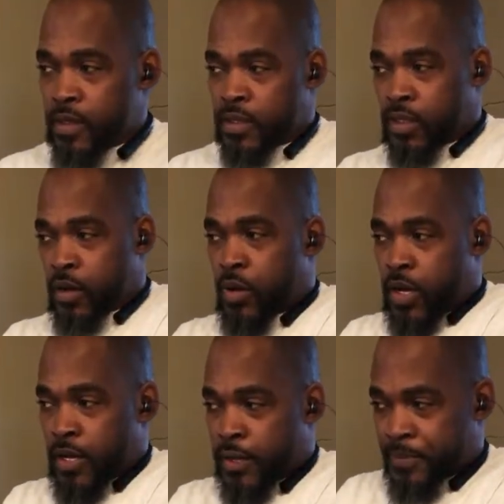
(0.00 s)
So
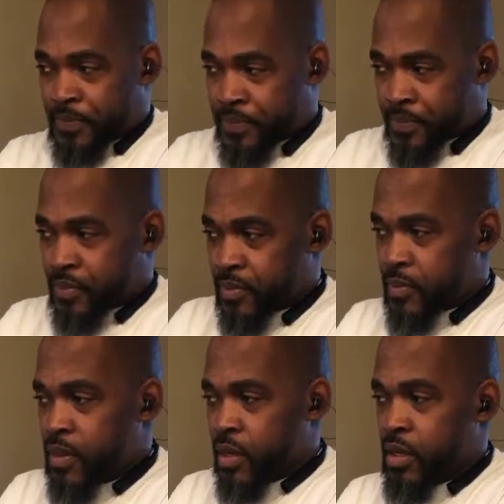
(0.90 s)

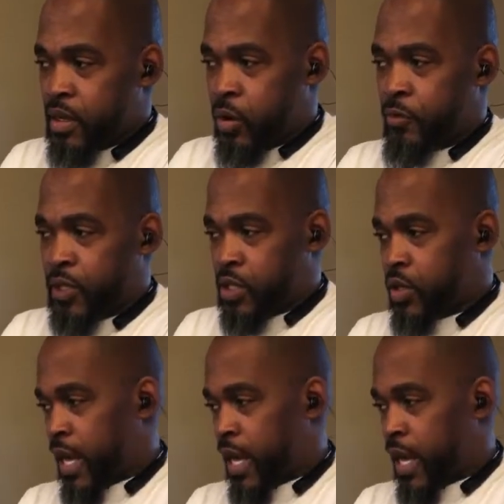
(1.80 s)
hopefully you